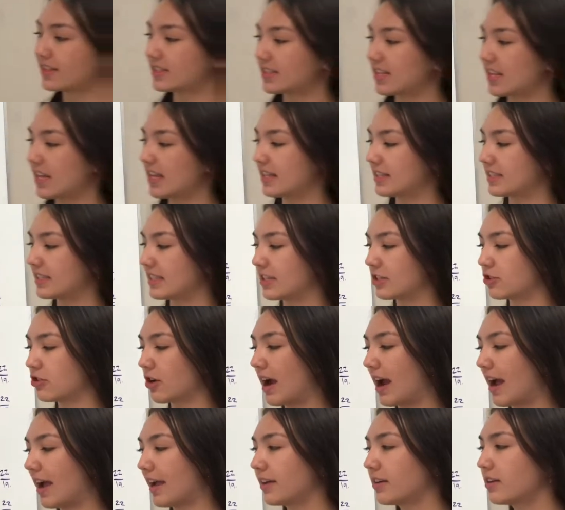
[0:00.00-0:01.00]
this is the
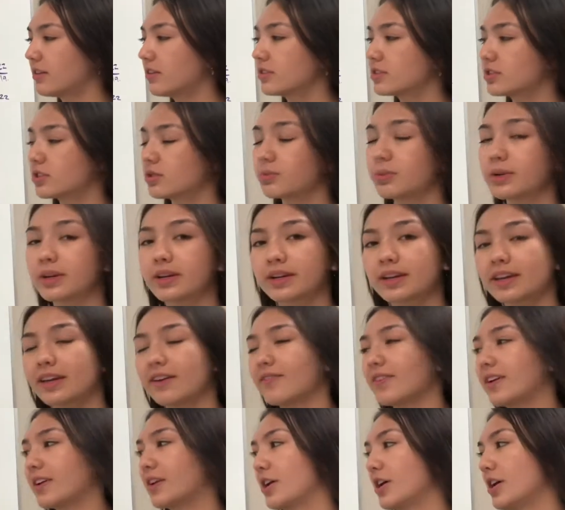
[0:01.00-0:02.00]
triangle, so we are
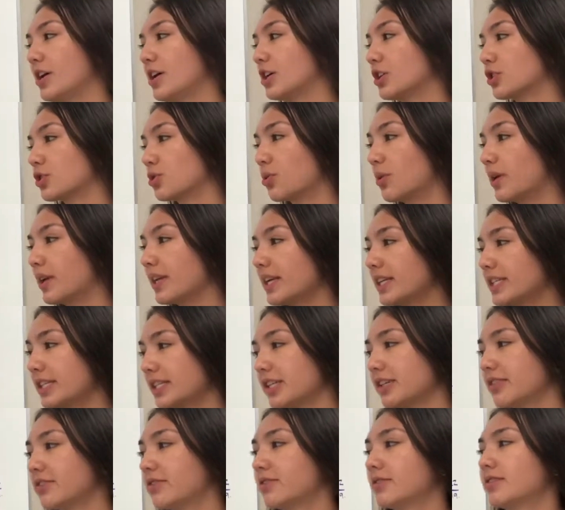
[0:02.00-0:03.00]
given
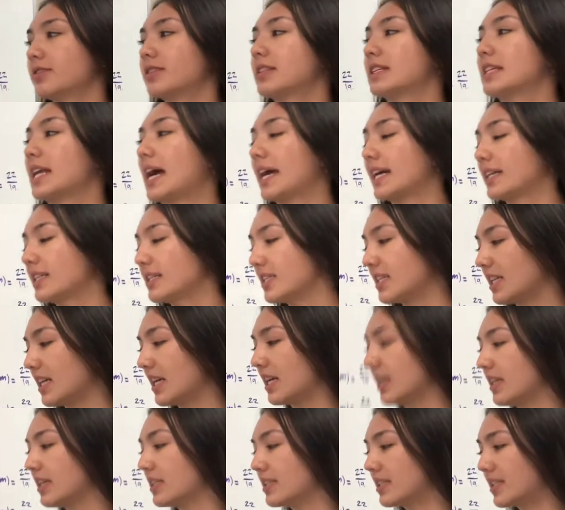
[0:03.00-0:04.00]
22,
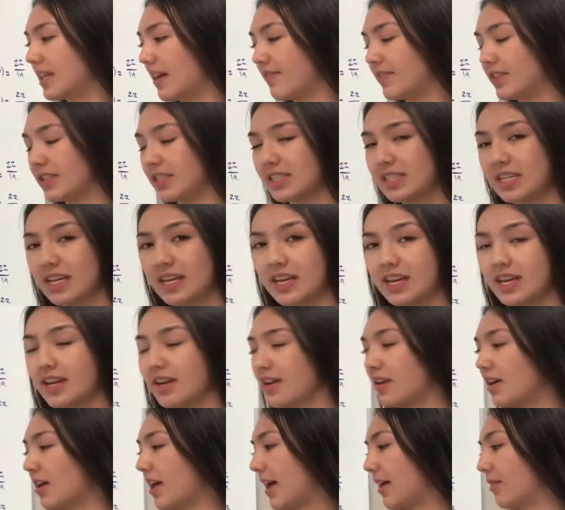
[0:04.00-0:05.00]
19, 17,
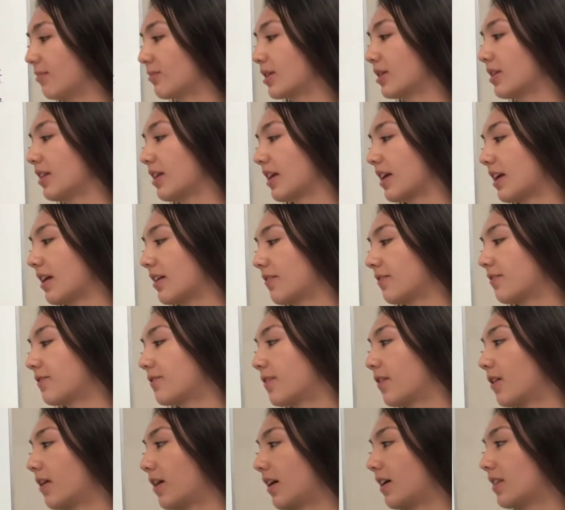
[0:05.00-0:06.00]
and we're looking
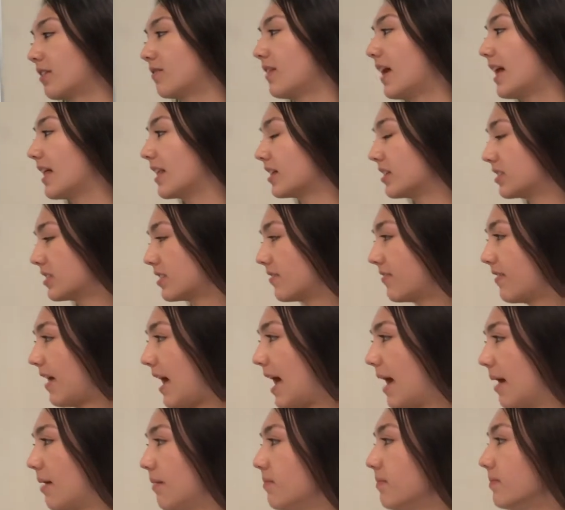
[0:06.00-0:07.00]
for the values of
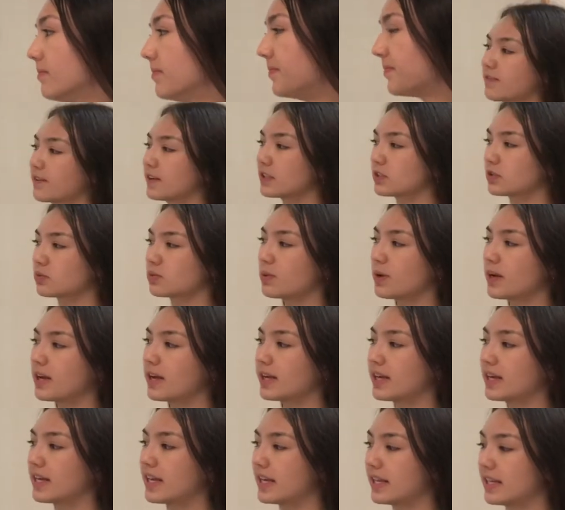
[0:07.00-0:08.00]
m. First
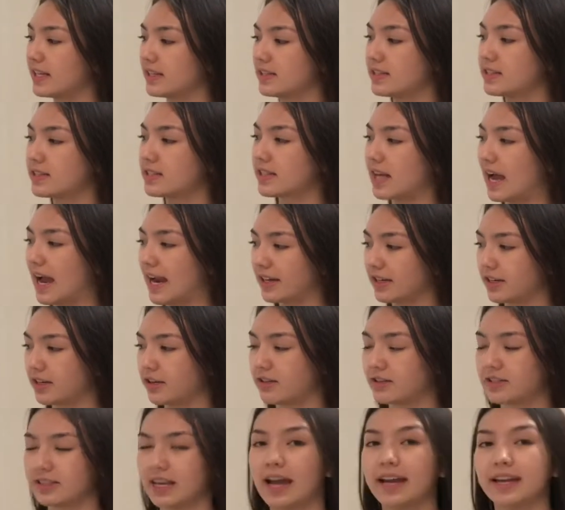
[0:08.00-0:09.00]
one is sine,
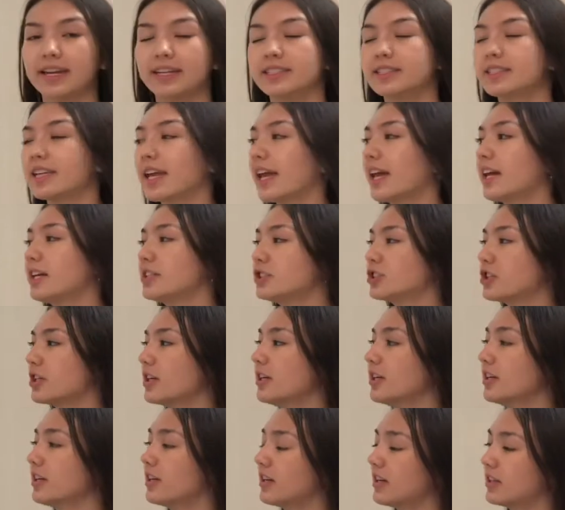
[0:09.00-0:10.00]
cosine, and
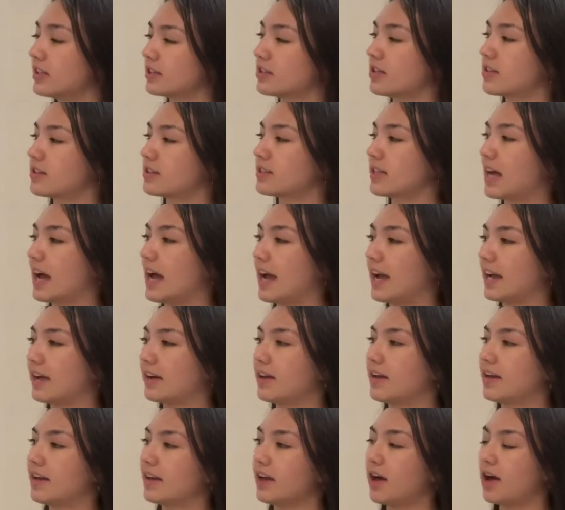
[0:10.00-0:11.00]
tangent. So sine
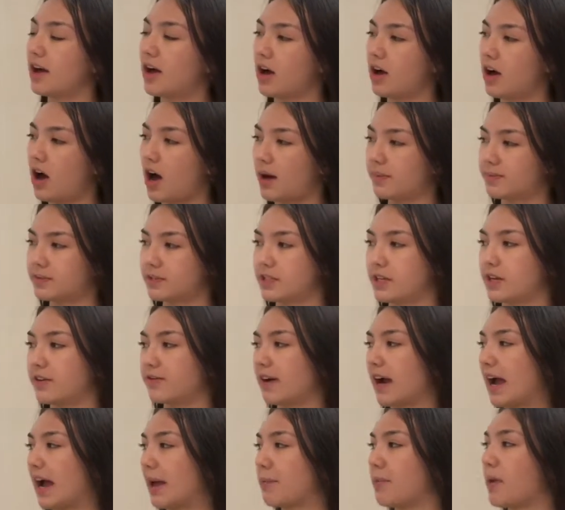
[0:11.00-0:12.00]
opposite
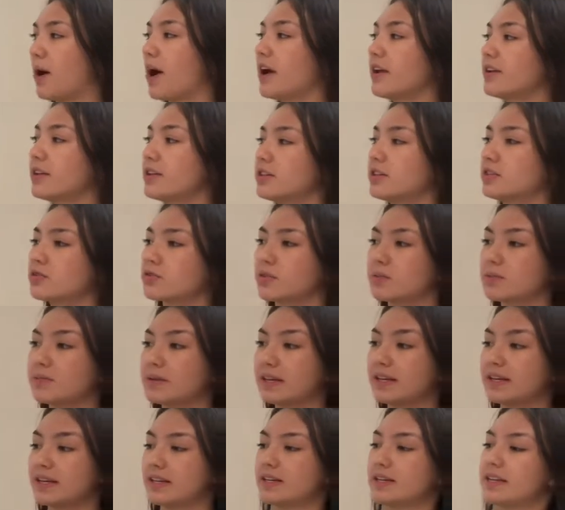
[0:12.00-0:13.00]
over hypotenuse would
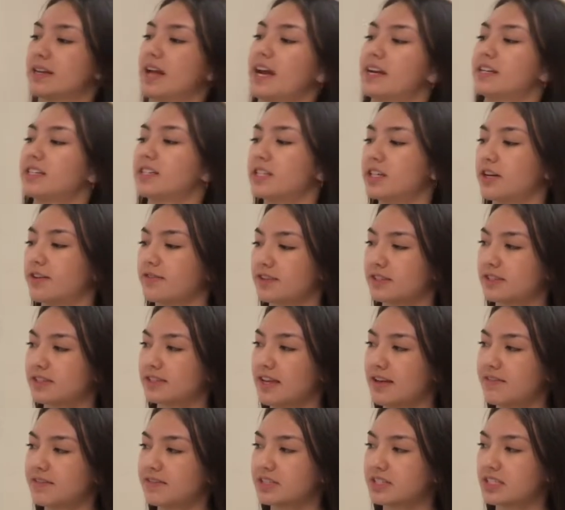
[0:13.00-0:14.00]
be 19 over
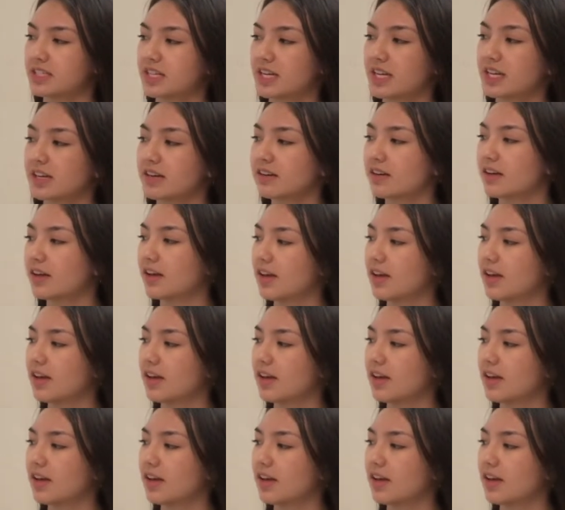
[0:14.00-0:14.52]
17.